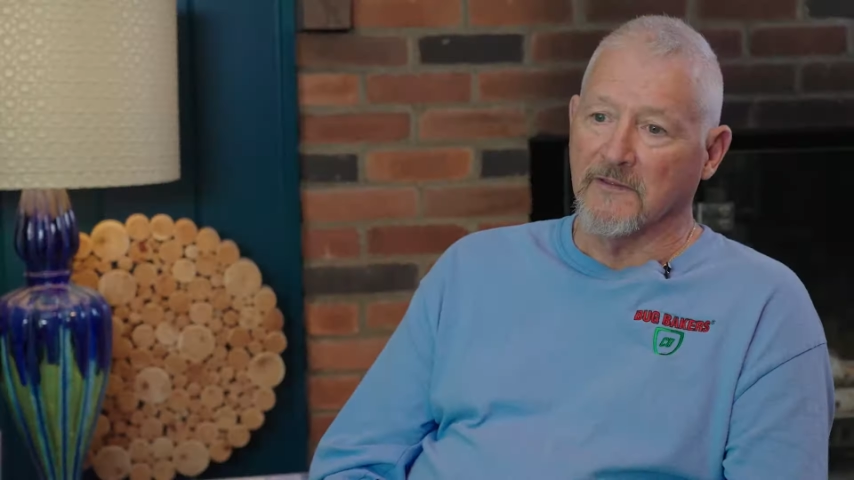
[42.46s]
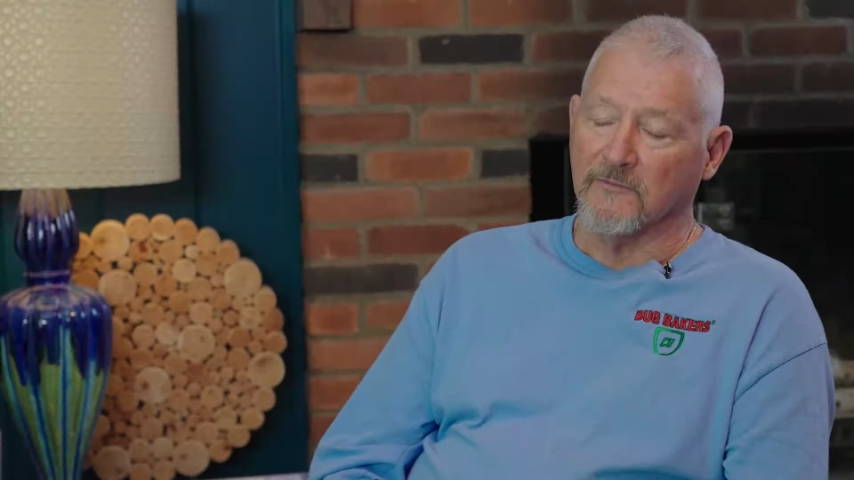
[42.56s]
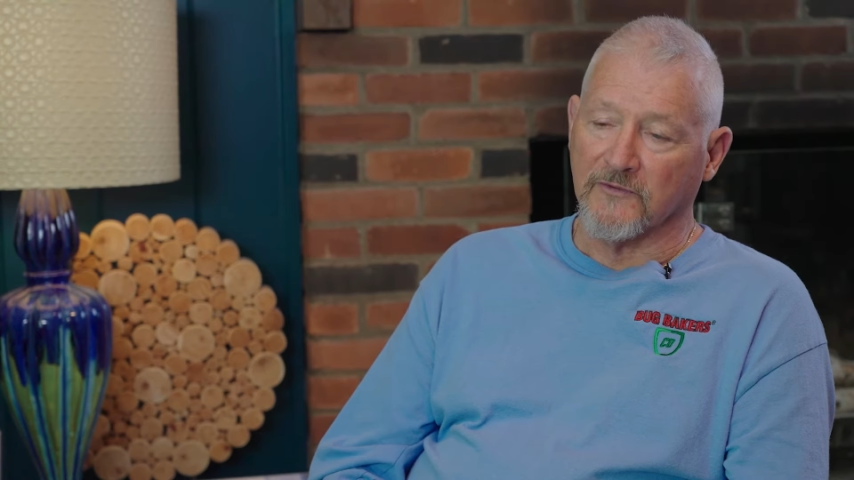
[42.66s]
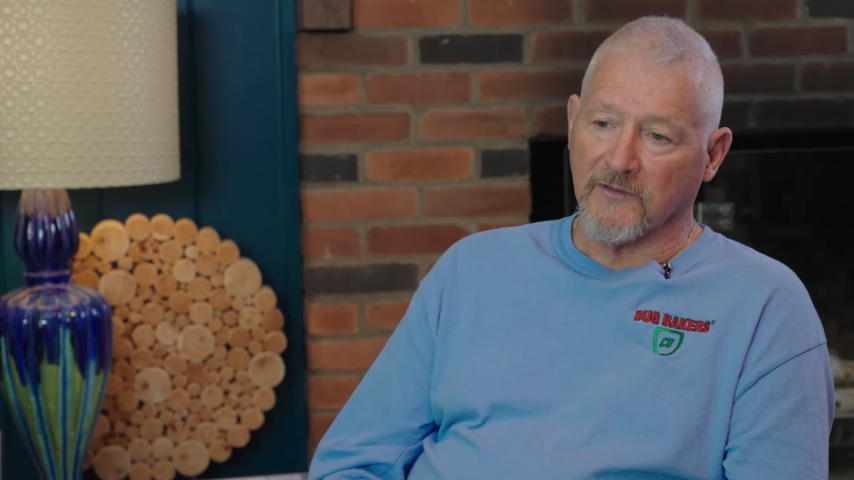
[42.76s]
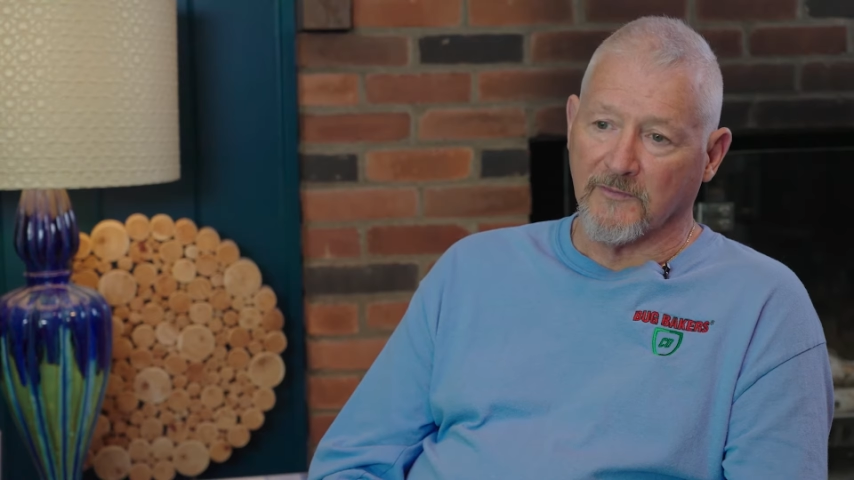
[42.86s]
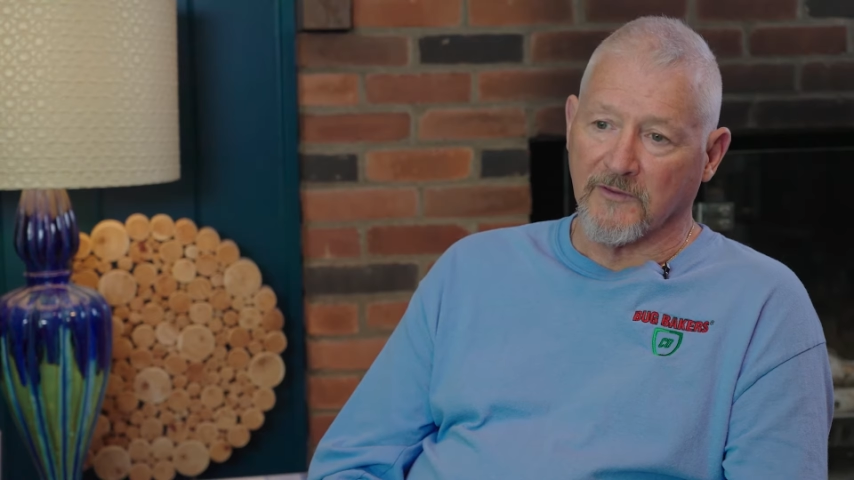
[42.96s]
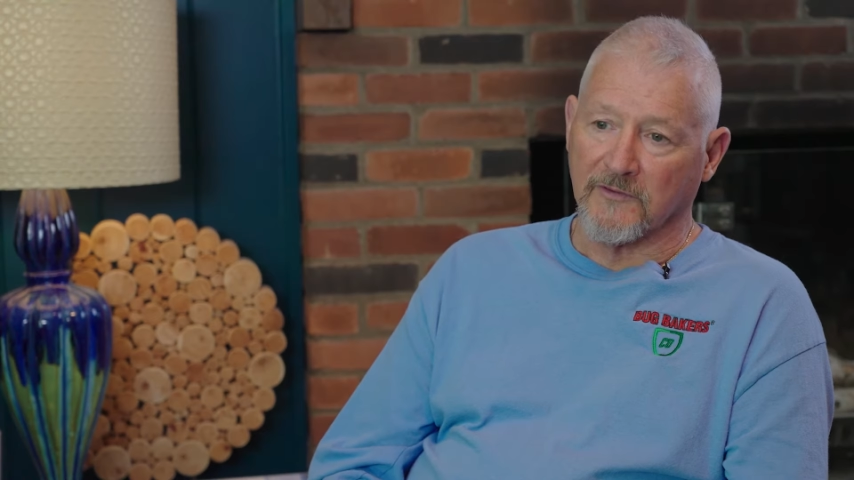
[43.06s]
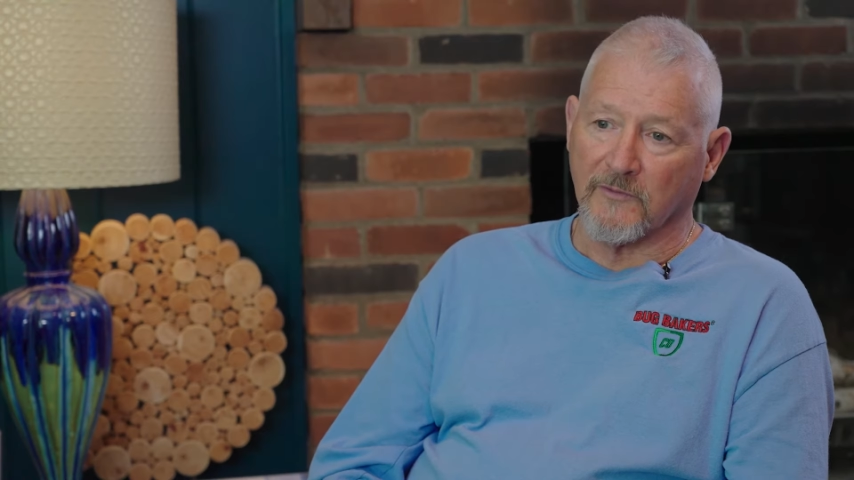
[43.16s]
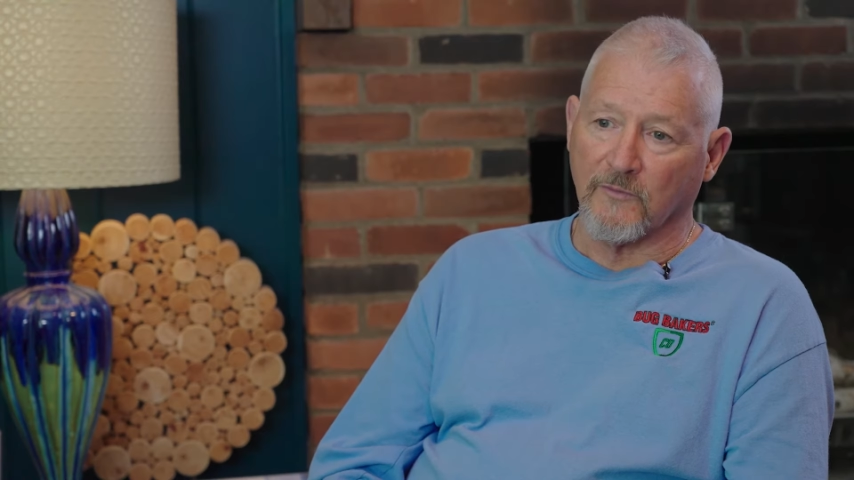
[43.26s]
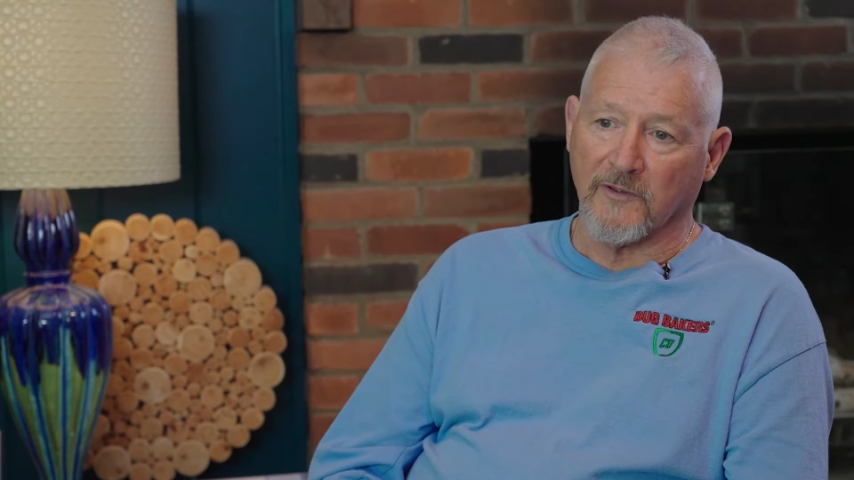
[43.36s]
We'll
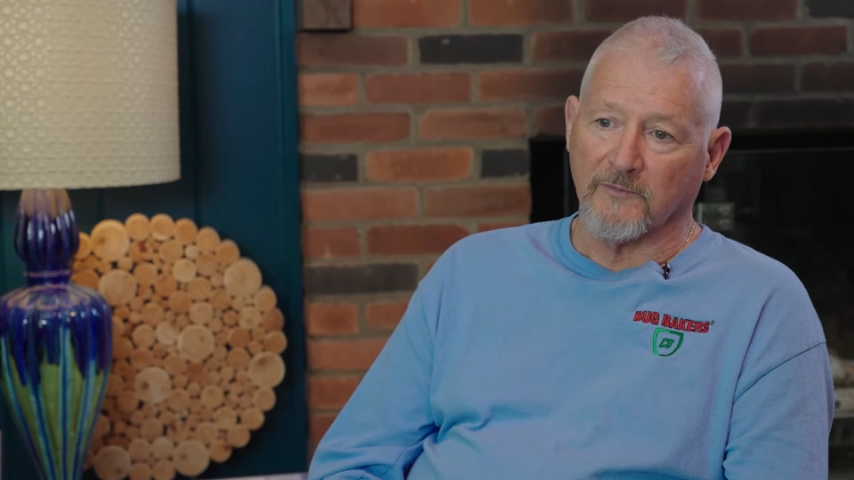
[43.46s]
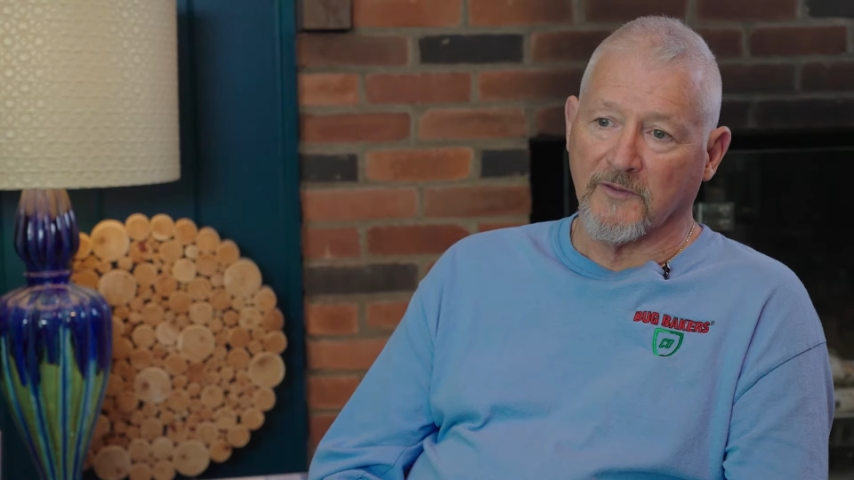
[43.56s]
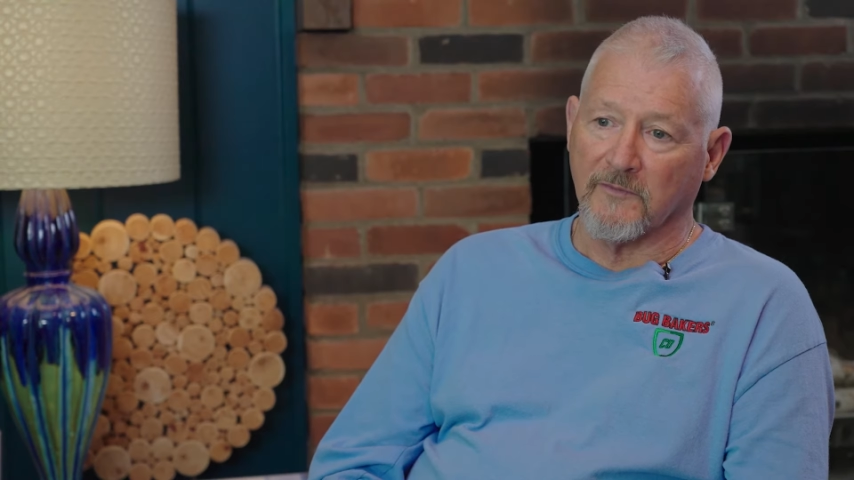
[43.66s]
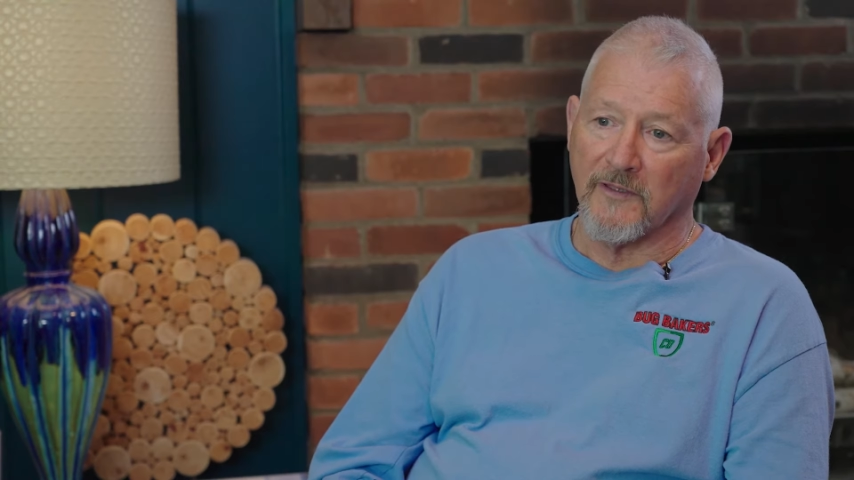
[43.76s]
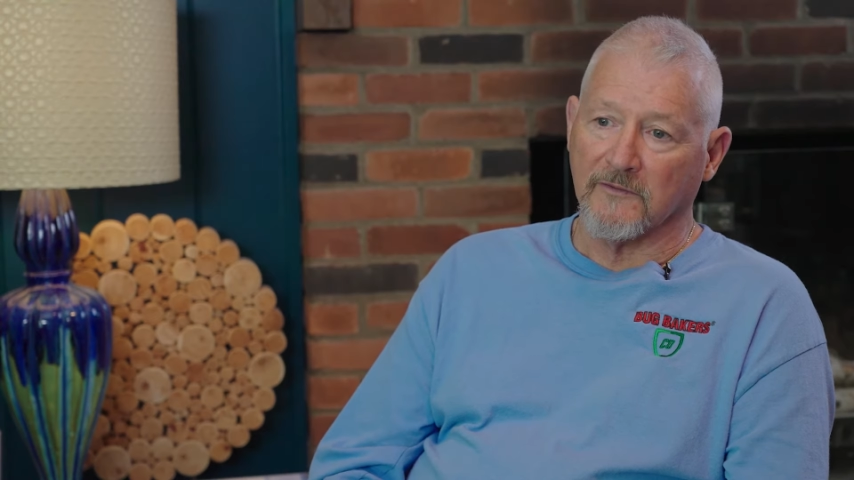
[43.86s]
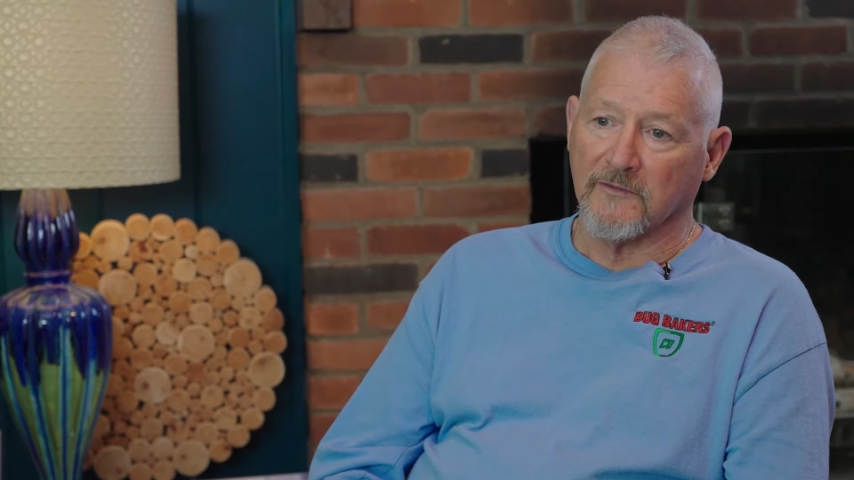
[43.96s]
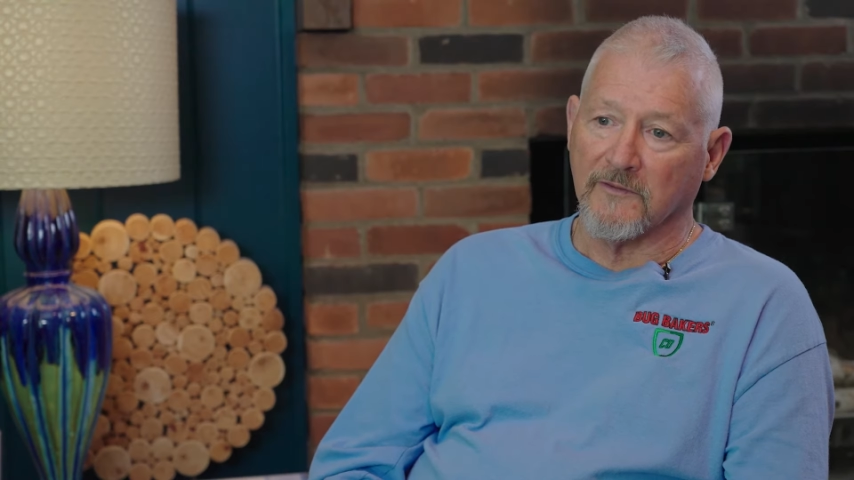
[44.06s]
typically wipe them out